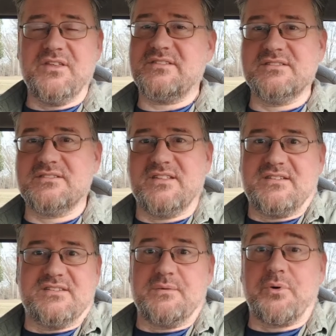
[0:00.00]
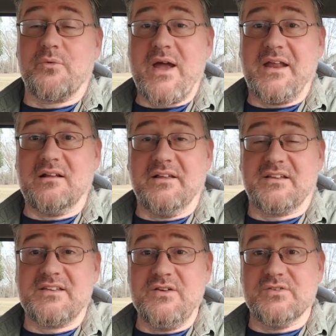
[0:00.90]
this is the perennial
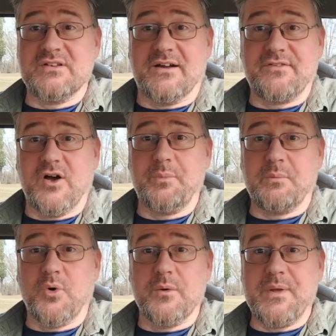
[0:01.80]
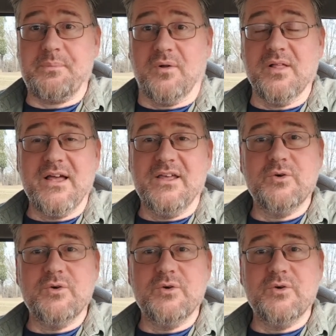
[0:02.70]
excuse not for helping poor people.